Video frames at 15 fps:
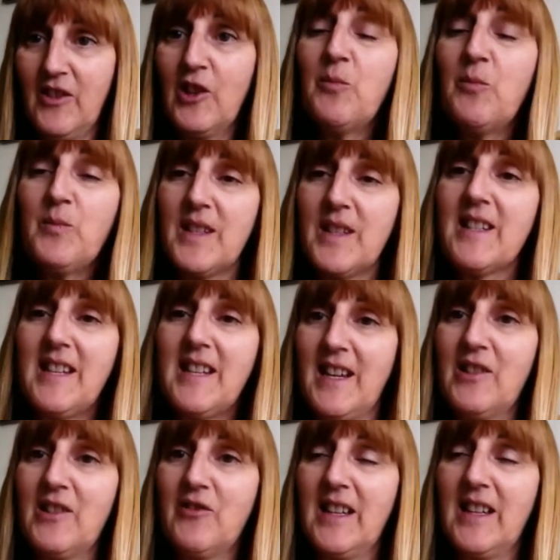The lump was the
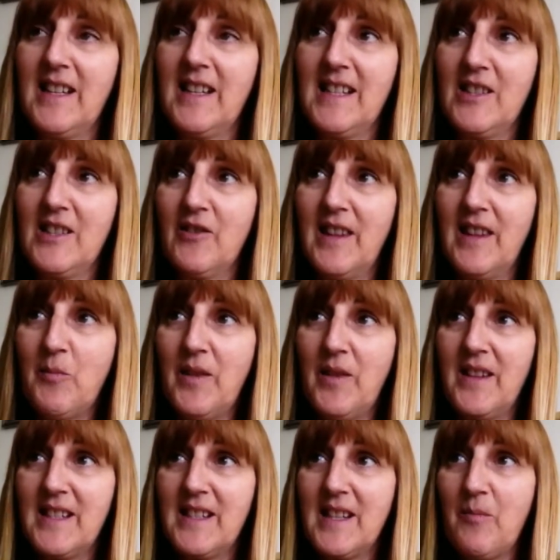secondary cancer, and then when
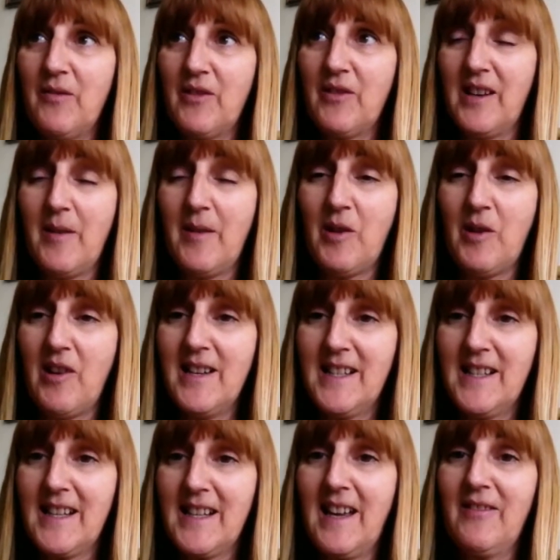they sent me for an MRI
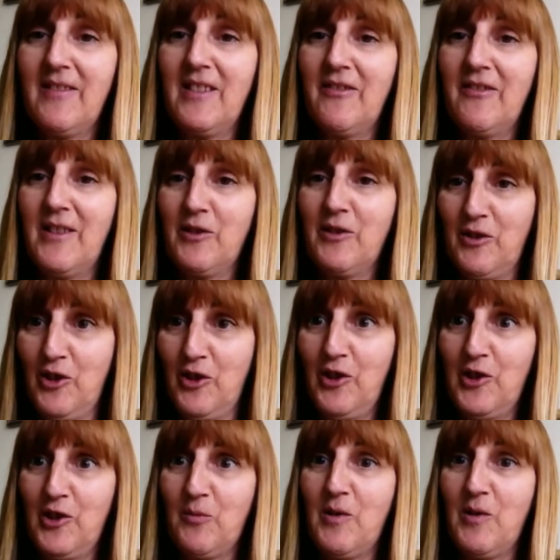scan, they found a
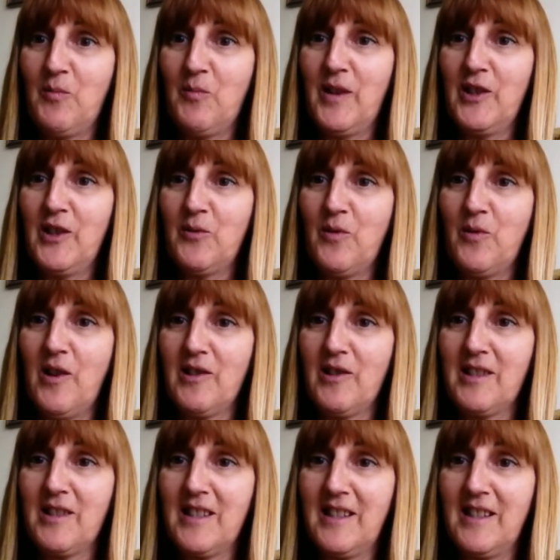third one, which
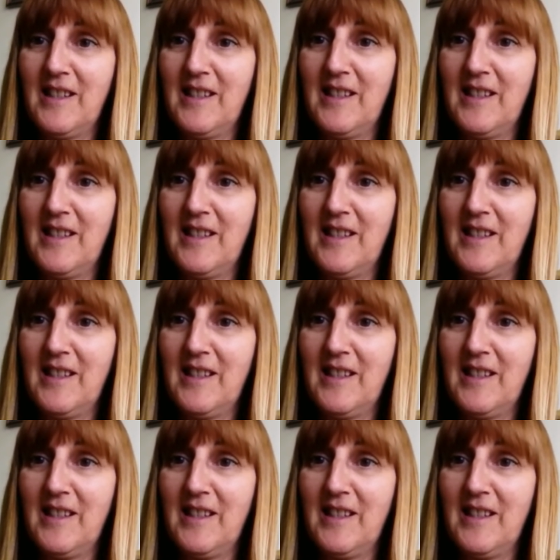was